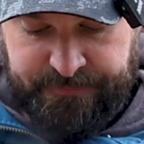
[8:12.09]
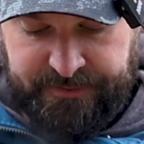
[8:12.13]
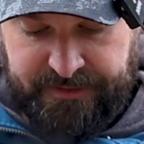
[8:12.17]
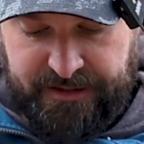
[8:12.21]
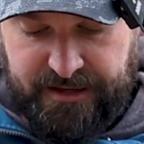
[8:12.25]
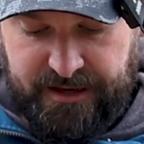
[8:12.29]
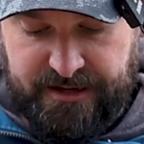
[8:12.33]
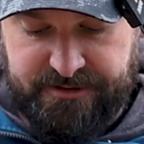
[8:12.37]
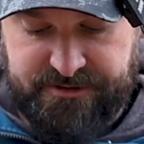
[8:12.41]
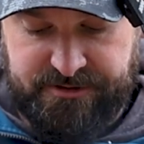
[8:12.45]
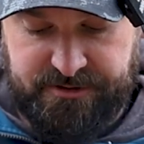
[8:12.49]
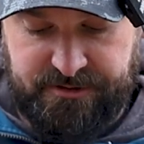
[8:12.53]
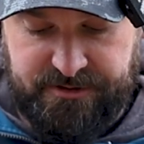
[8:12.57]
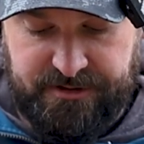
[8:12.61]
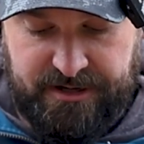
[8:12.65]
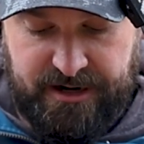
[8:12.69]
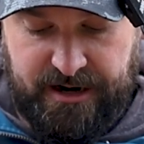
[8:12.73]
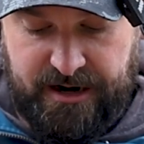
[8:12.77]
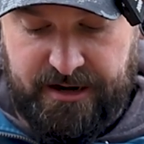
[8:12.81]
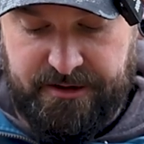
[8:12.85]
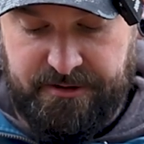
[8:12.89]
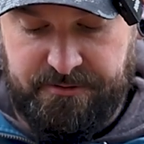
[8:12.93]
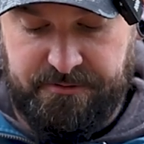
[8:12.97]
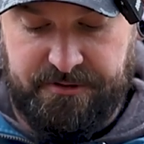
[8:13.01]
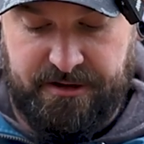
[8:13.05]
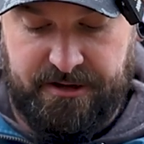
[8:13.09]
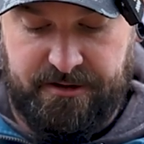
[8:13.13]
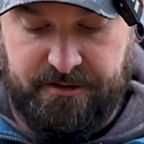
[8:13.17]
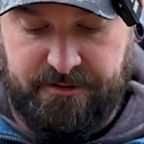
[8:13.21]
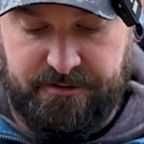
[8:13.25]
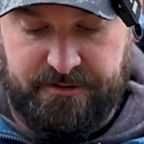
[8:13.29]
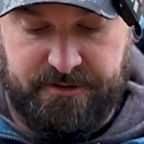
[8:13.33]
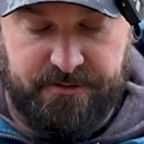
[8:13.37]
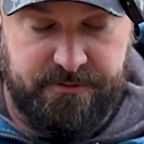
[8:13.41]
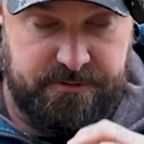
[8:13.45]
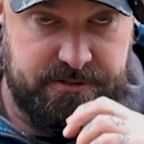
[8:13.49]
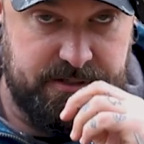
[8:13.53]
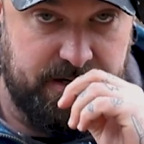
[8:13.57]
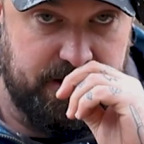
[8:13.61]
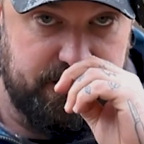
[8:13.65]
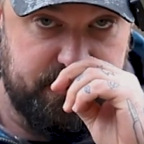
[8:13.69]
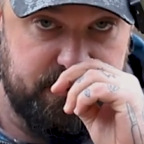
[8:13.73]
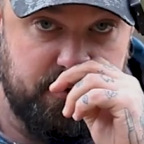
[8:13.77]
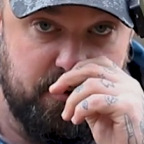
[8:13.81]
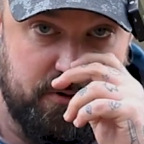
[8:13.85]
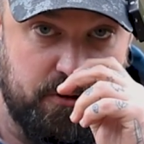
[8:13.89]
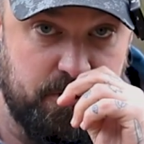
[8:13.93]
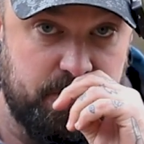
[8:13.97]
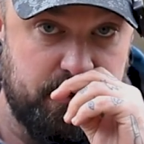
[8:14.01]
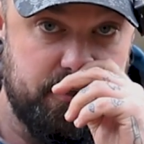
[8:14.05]
Yes, you could argue that you could use it as
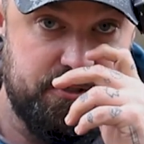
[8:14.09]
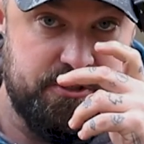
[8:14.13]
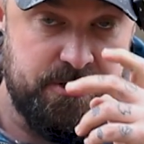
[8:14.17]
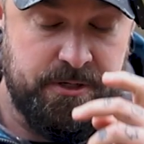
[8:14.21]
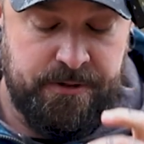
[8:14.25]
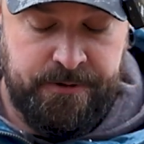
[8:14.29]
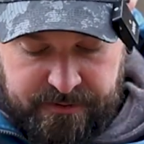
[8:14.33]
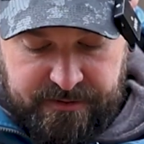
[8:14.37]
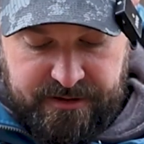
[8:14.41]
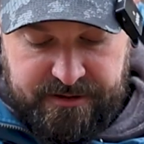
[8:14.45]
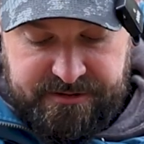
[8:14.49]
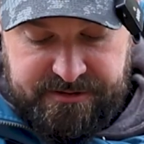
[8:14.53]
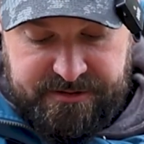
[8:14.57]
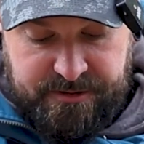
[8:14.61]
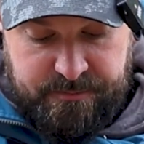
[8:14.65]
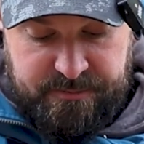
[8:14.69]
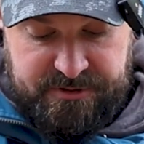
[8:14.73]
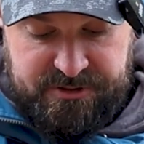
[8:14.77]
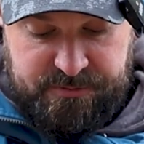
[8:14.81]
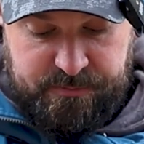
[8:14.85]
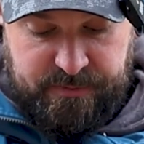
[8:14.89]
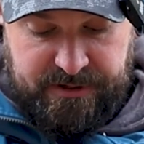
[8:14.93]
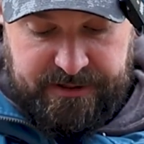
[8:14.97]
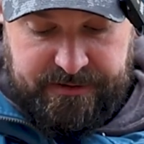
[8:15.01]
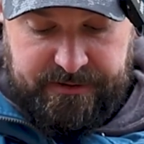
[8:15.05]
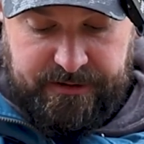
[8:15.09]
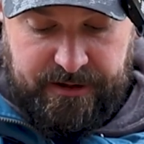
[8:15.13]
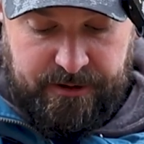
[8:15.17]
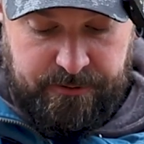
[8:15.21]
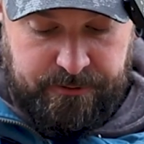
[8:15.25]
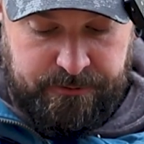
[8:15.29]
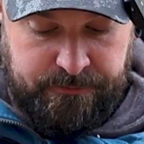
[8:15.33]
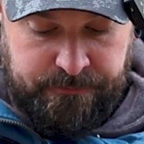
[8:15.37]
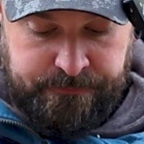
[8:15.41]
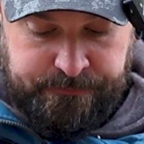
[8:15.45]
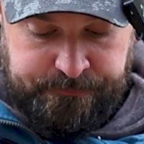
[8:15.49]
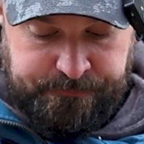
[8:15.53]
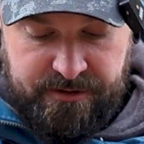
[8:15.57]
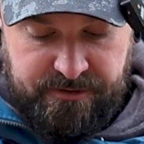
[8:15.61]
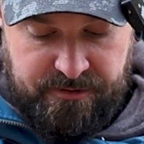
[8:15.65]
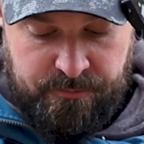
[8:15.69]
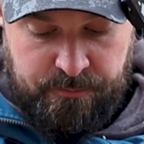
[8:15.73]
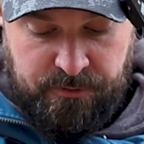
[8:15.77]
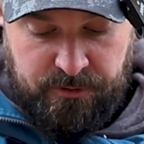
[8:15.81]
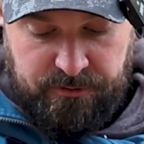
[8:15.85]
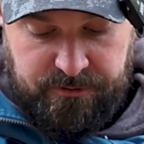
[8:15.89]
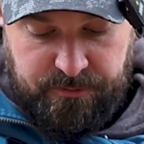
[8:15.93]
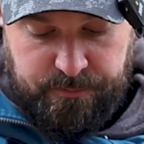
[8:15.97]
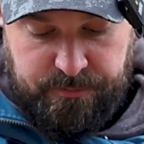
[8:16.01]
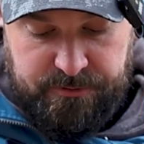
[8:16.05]
cordage. This can be split down into
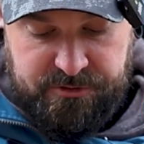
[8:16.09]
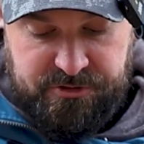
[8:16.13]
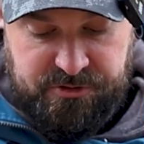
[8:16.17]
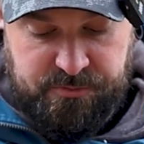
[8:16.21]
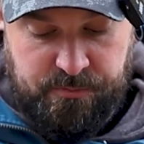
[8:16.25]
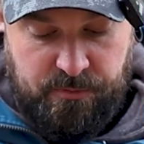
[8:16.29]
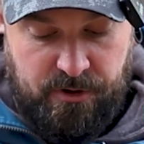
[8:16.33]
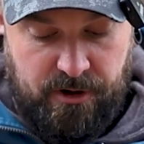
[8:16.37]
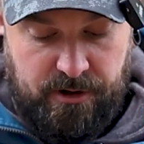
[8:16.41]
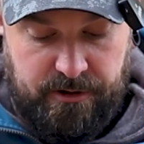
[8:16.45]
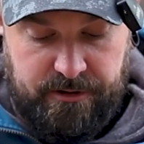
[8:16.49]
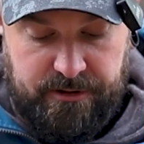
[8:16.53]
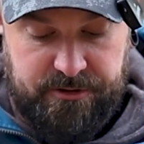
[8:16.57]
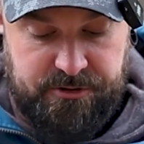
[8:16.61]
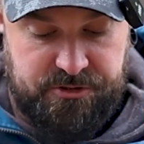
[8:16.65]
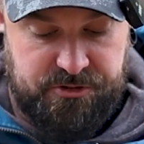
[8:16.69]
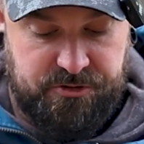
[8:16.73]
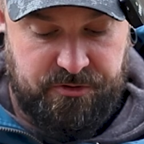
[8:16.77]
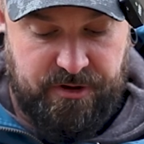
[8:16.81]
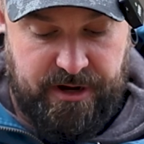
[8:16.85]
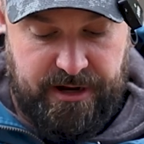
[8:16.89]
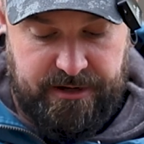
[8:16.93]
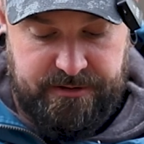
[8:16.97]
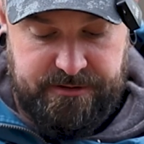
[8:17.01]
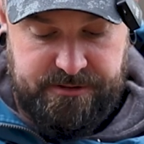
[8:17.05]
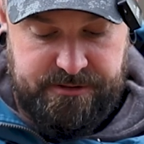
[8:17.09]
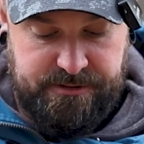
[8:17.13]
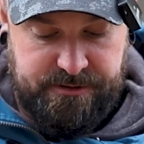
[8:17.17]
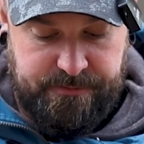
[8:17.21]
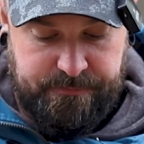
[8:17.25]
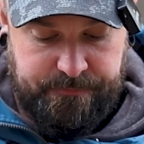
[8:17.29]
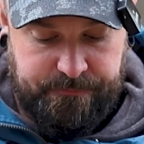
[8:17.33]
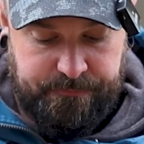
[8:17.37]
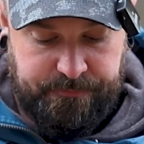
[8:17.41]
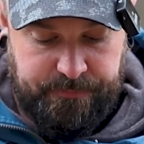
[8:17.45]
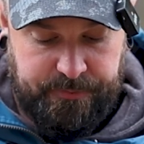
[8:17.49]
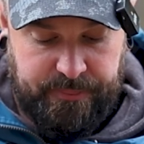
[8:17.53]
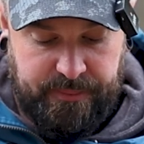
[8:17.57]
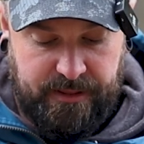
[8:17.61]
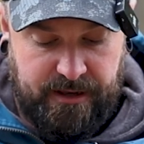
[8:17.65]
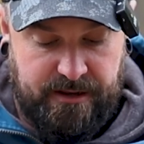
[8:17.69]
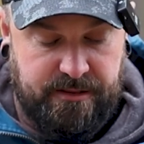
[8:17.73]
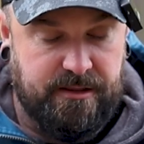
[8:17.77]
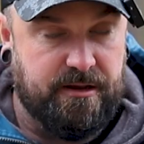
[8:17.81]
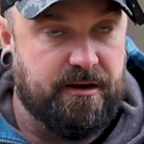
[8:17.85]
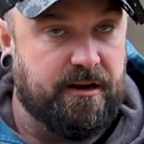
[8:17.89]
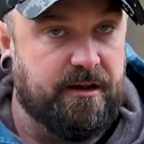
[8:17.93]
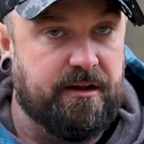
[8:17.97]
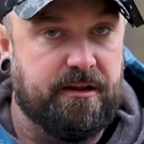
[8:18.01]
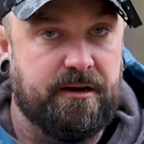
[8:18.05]
multiple smaller strands,
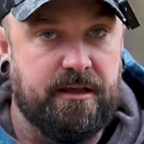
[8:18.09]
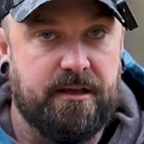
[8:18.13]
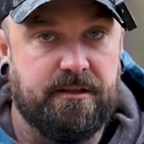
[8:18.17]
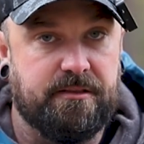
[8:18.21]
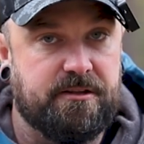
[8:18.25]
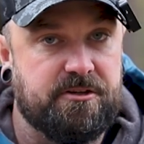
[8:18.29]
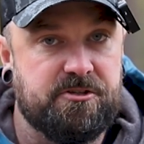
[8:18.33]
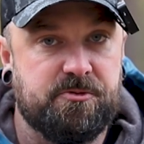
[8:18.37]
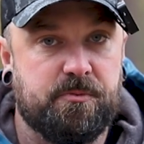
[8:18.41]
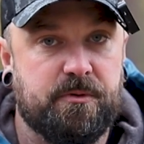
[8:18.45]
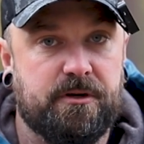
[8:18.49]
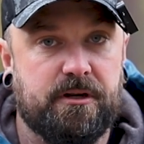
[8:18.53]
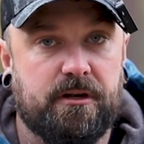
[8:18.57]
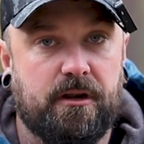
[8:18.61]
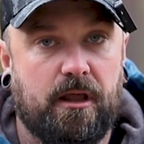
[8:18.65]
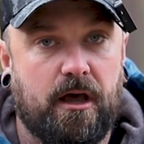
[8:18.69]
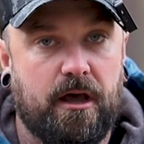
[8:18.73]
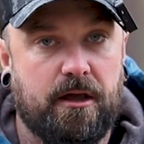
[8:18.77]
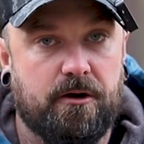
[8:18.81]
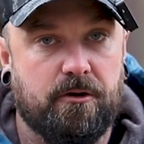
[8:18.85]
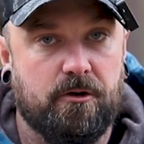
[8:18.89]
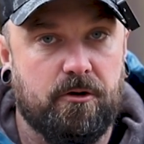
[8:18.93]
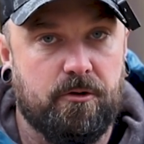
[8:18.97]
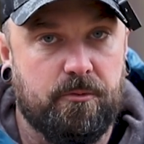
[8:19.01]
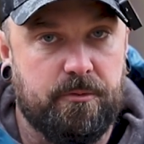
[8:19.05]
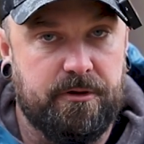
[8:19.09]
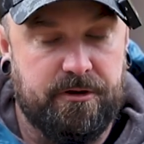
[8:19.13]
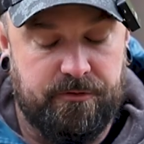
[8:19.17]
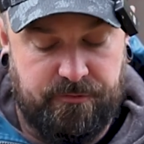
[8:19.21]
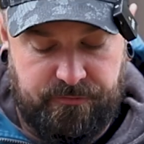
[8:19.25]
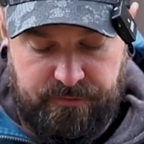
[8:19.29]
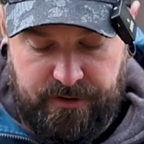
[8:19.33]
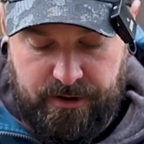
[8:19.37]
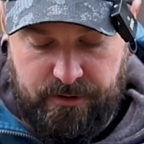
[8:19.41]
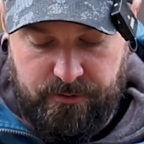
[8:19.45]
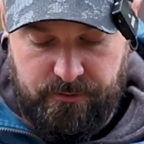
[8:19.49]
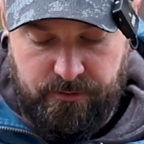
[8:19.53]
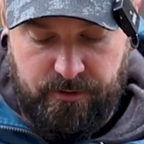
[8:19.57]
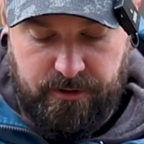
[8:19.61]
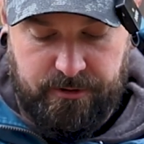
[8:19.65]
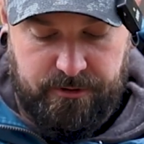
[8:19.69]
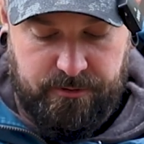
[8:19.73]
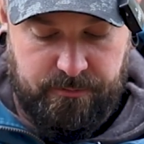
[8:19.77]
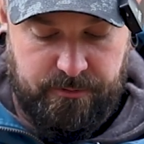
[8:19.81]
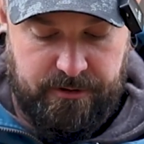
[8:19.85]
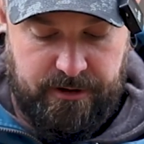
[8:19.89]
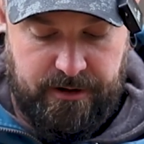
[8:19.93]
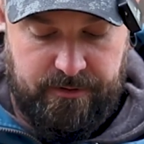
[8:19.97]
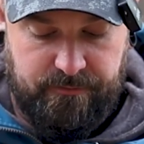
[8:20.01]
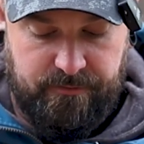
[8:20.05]
and then I can hit this with a lighter or with a ferro rod
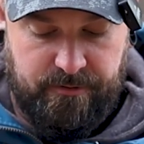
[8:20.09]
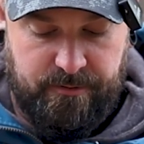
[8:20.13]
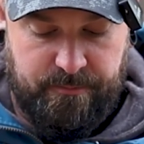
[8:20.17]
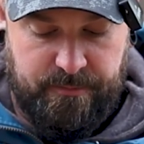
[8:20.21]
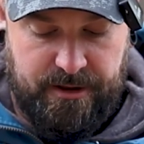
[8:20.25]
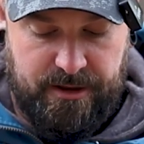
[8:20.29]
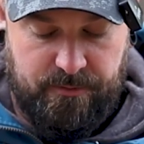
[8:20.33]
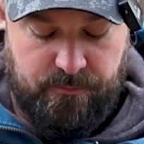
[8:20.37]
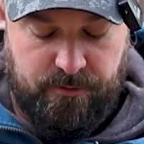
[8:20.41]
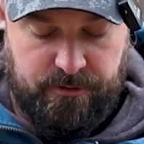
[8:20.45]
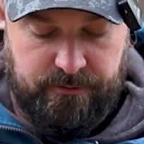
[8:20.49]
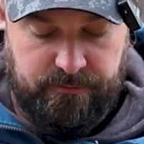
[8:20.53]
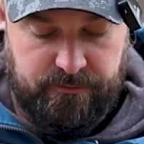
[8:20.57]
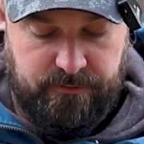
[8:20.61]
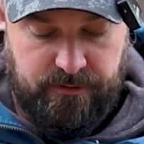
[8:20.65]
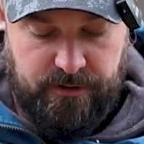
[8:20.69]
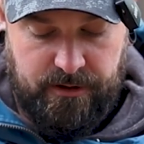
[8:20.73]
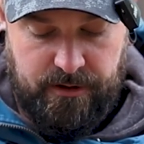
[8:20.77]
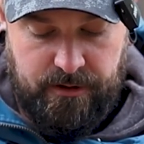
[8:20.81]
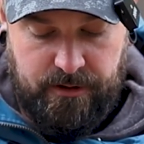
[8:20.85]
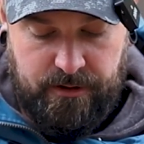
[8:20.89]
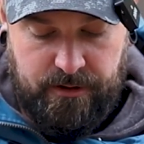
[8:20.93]
or whatever I may want.